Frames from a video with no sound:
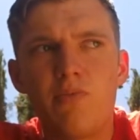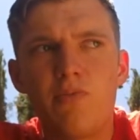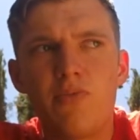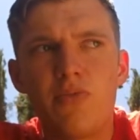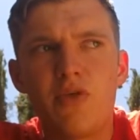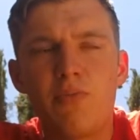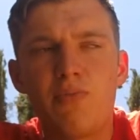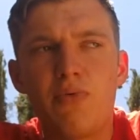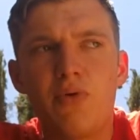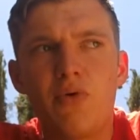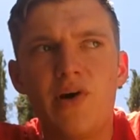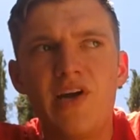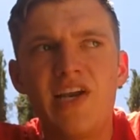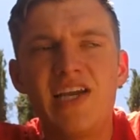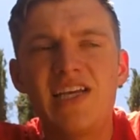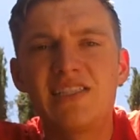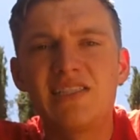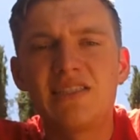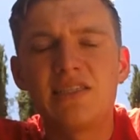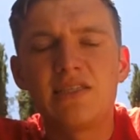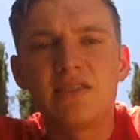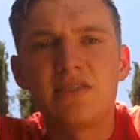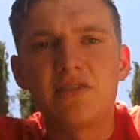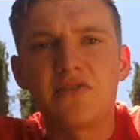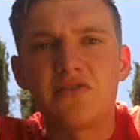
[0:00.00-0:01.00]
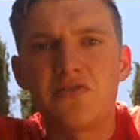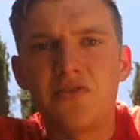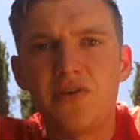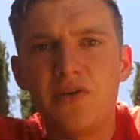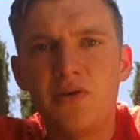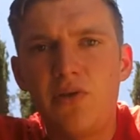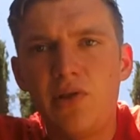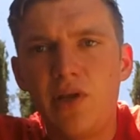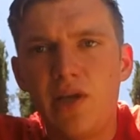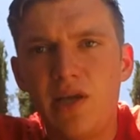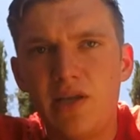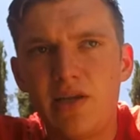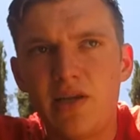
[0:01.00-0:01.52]
The point isn't to
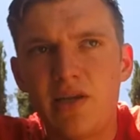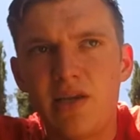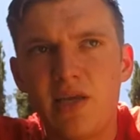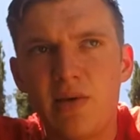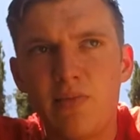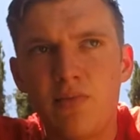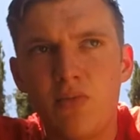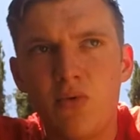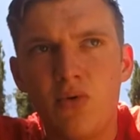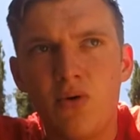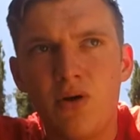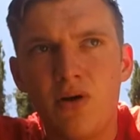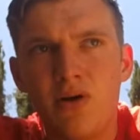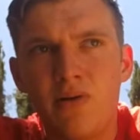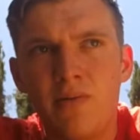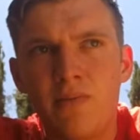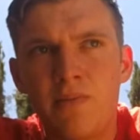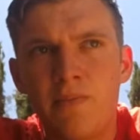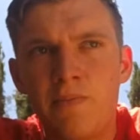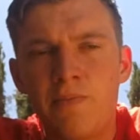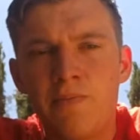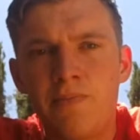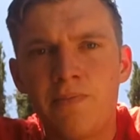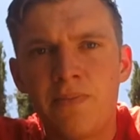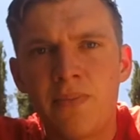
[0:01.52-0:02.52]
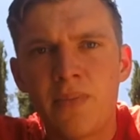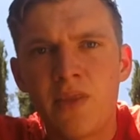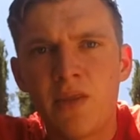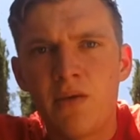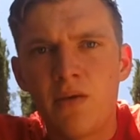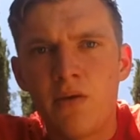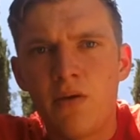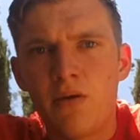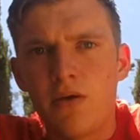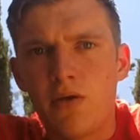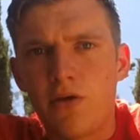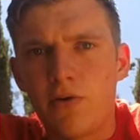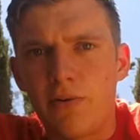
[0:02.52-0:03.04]
fill it anymore.
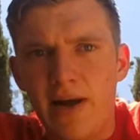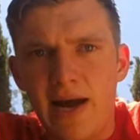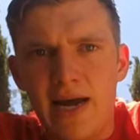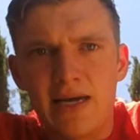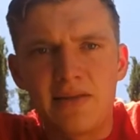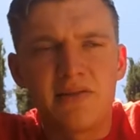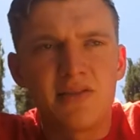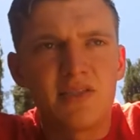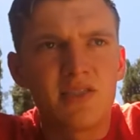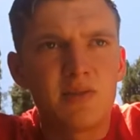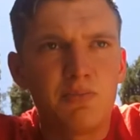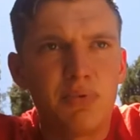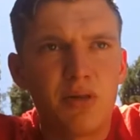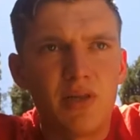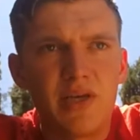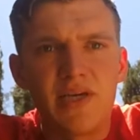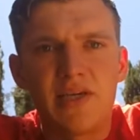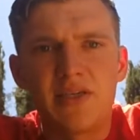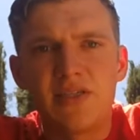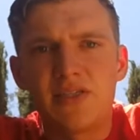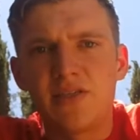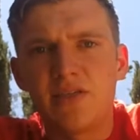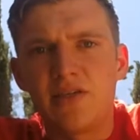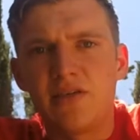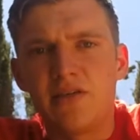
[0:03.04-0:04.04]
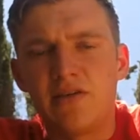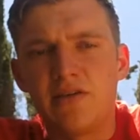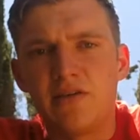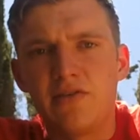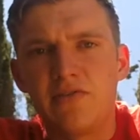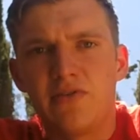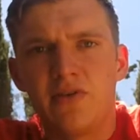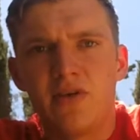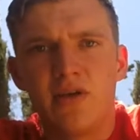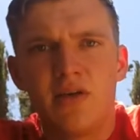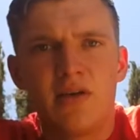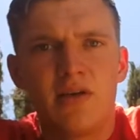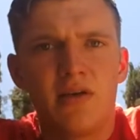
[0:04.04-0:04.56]
You're at this place
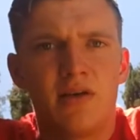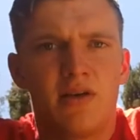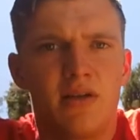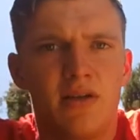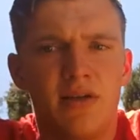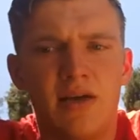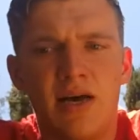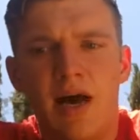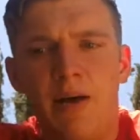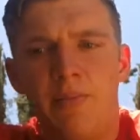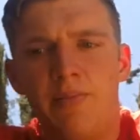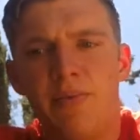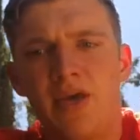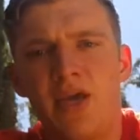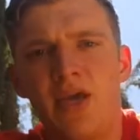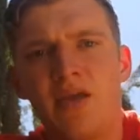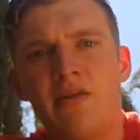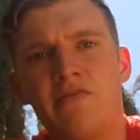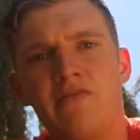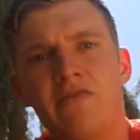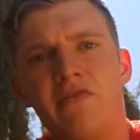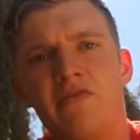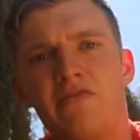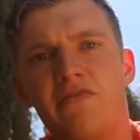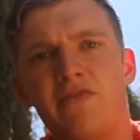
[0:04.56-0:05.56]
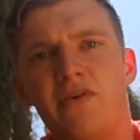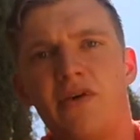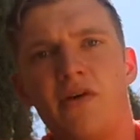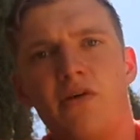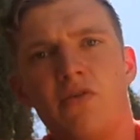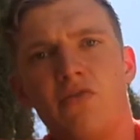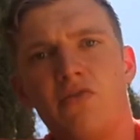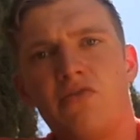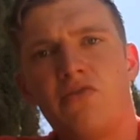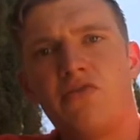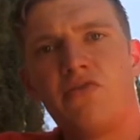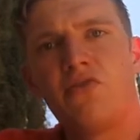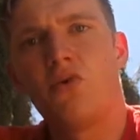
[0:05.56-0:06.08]
of not being
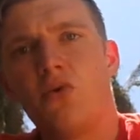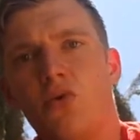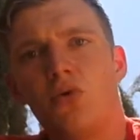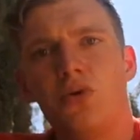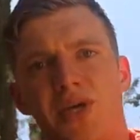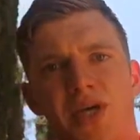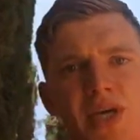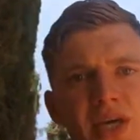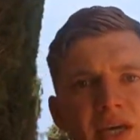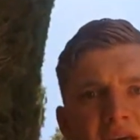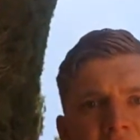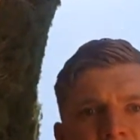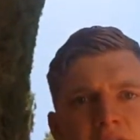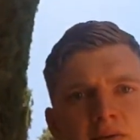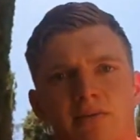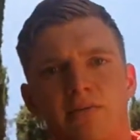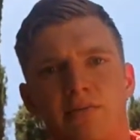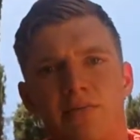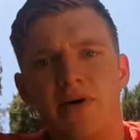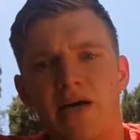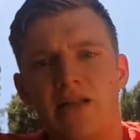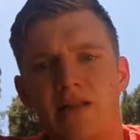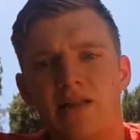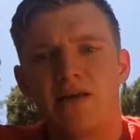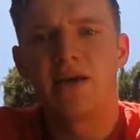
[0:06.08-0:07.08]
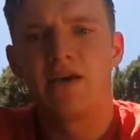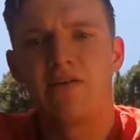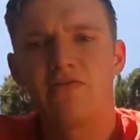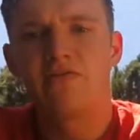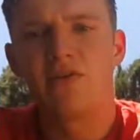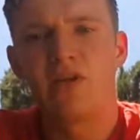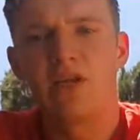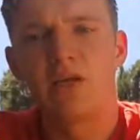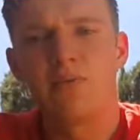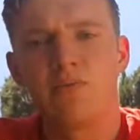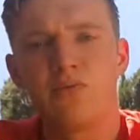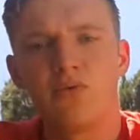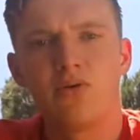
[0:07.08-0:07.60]
fulfilled fully by life
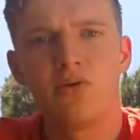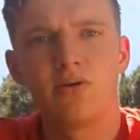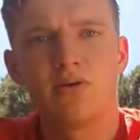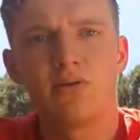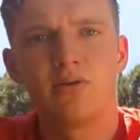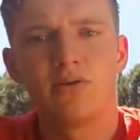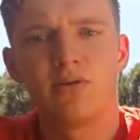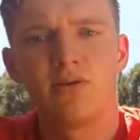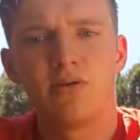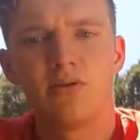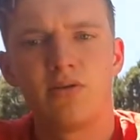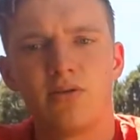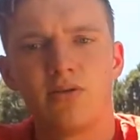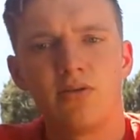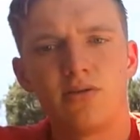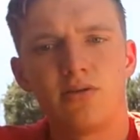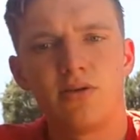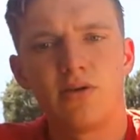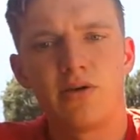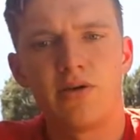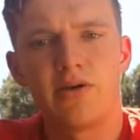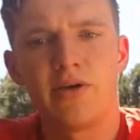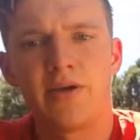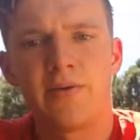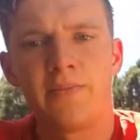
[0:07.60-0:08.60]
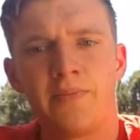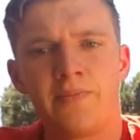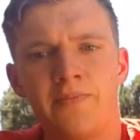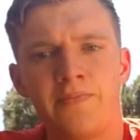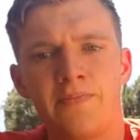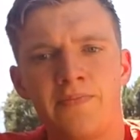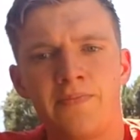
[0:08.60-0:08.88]
anymore. Sorry.